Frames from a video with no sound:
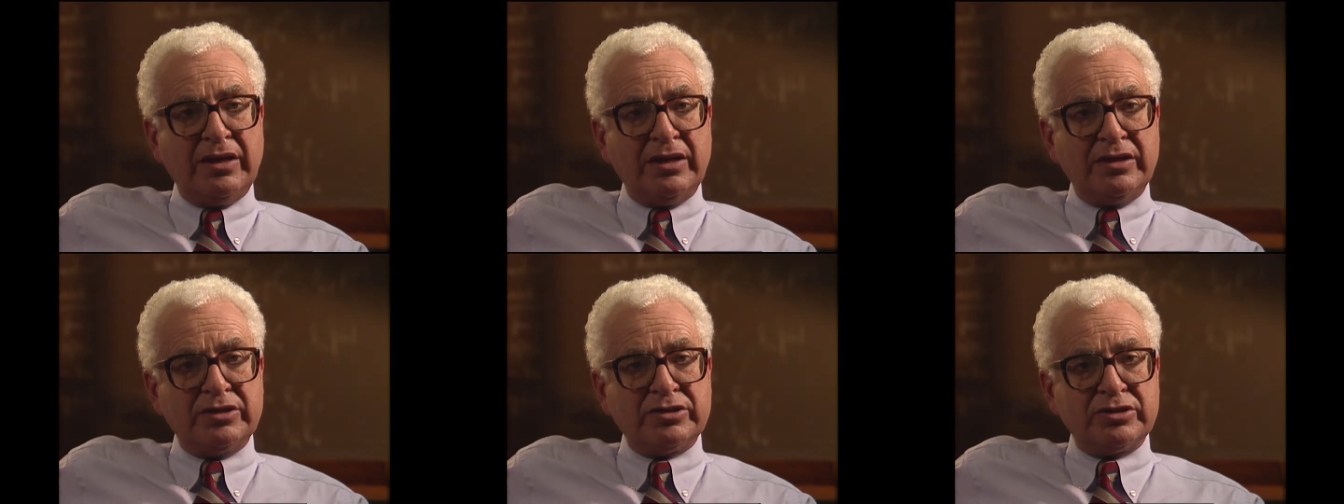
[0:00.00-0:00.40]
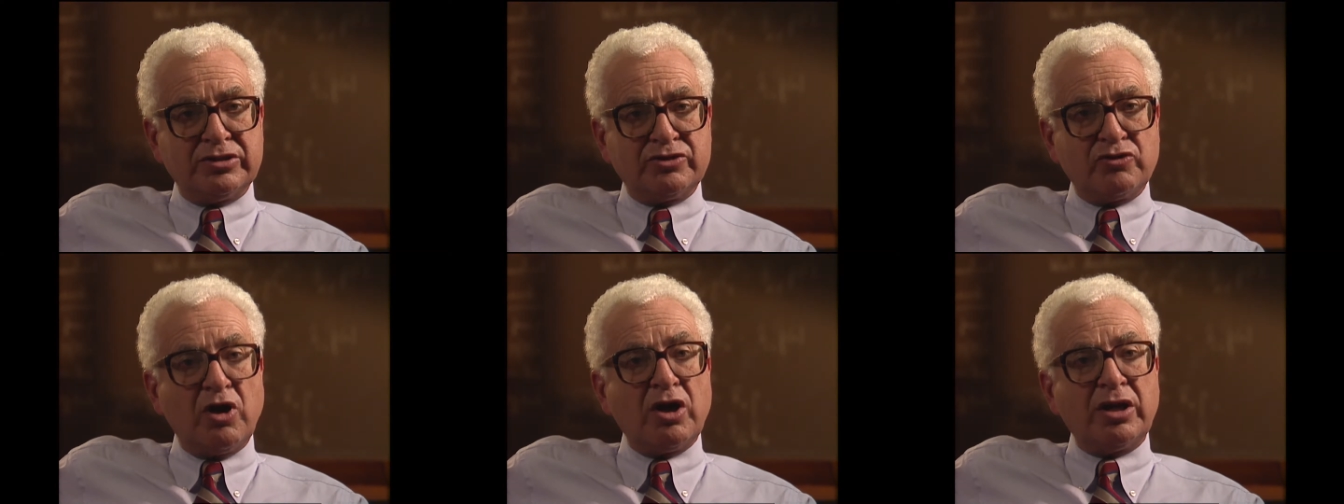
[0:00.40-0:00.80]
these
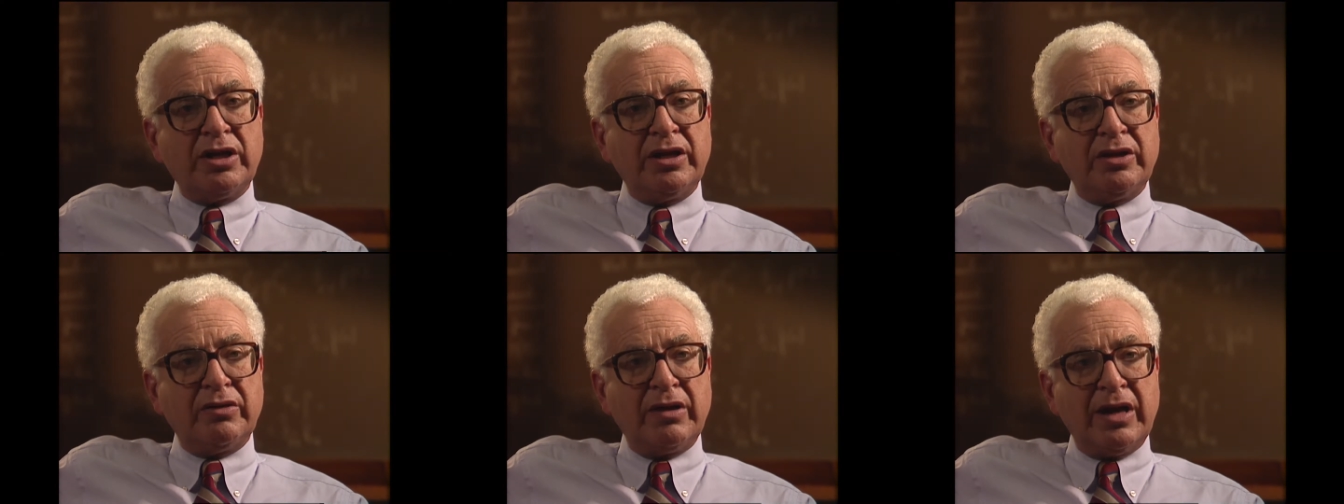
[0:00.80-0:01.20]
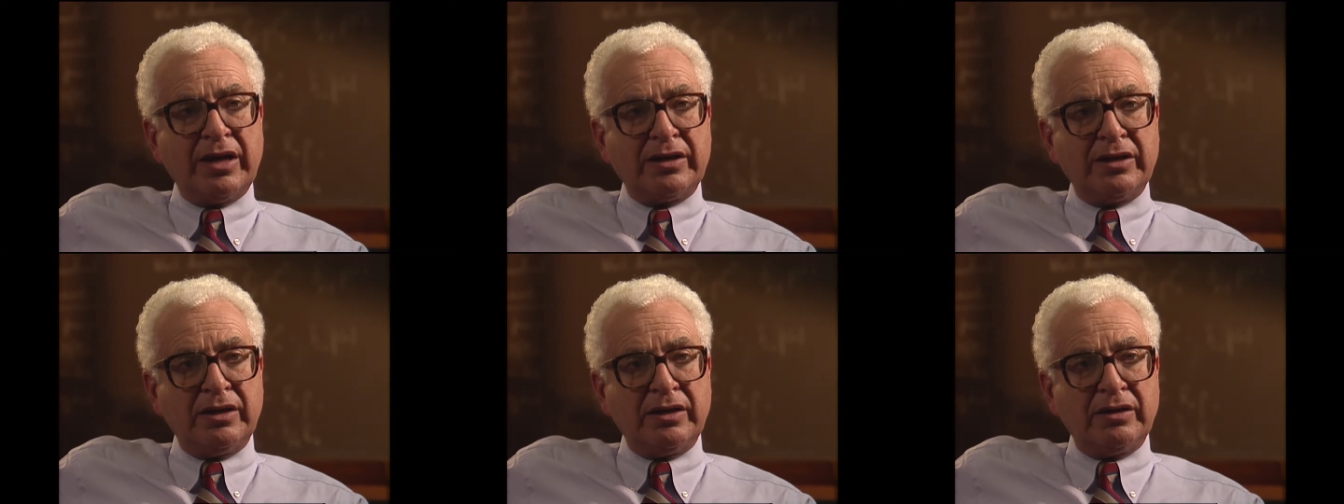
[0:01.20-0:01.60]
strongly
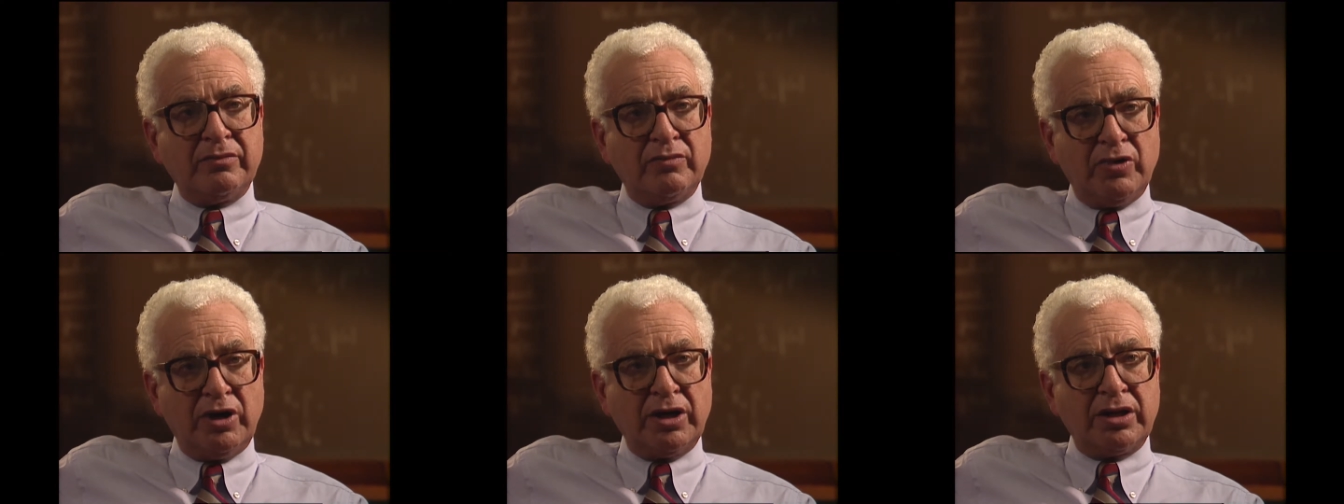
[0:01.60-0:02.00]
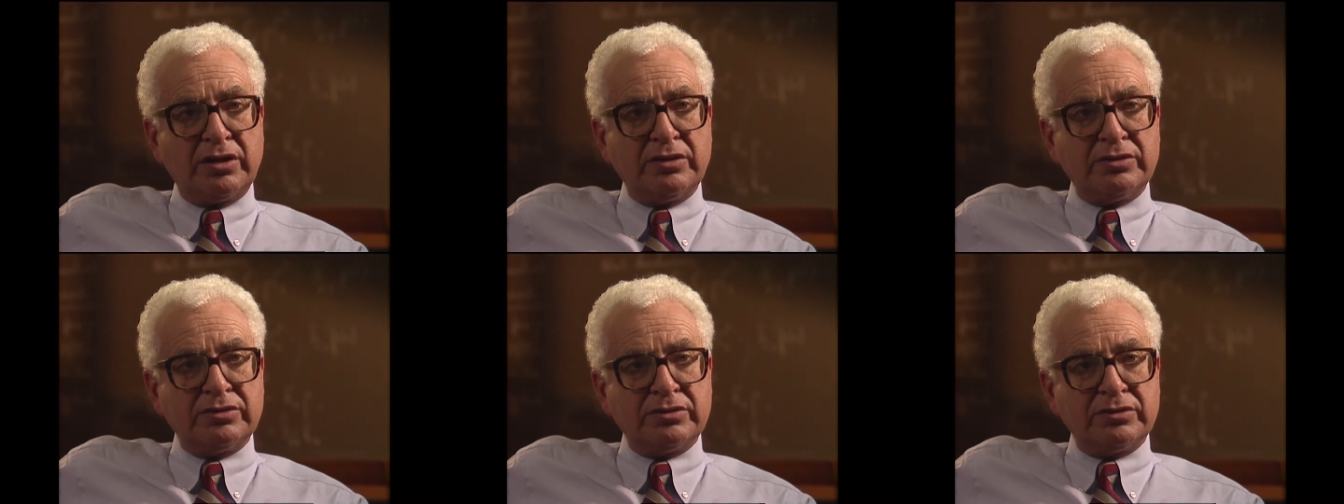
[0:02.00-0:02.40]
interacting particles?